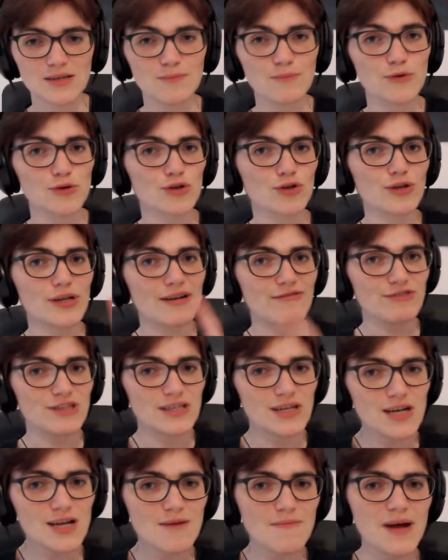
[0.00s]
but not every
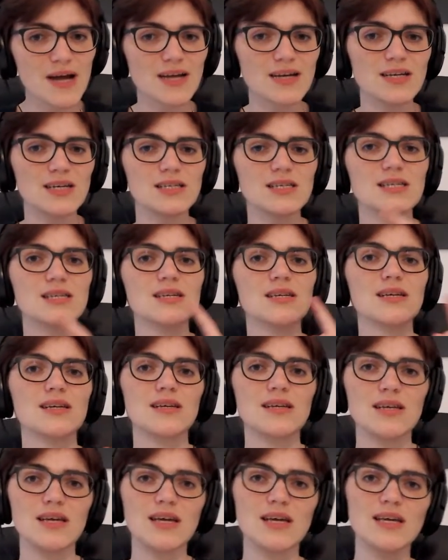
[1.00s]
diamagnet
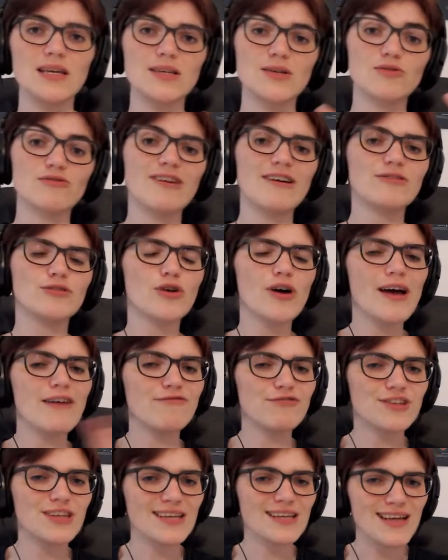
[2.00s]
is, or not
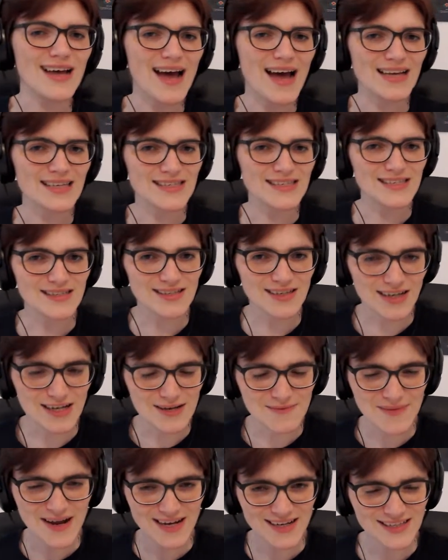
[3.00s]
everything that has
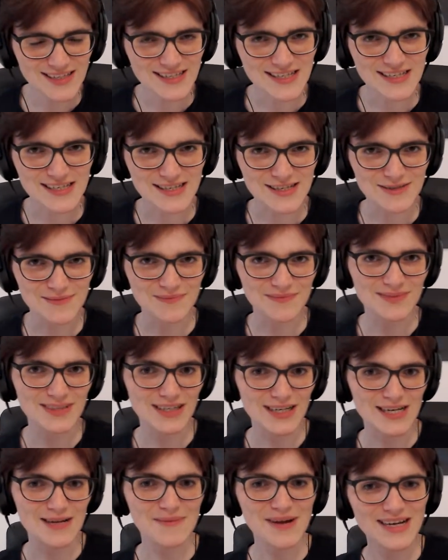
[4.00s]

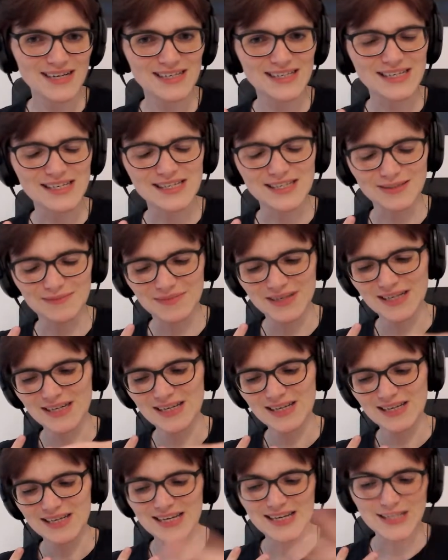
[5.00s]
diamagnetism
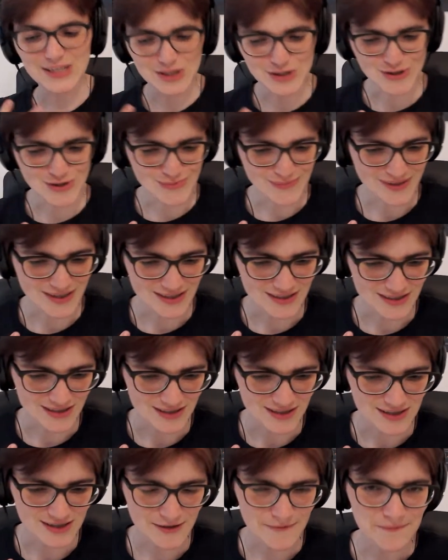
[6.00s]
is a
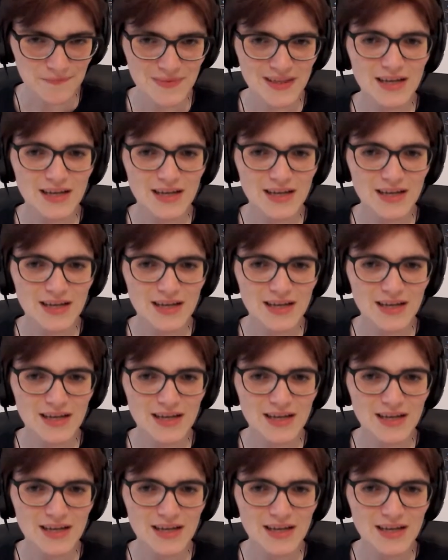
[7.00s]
superconductor.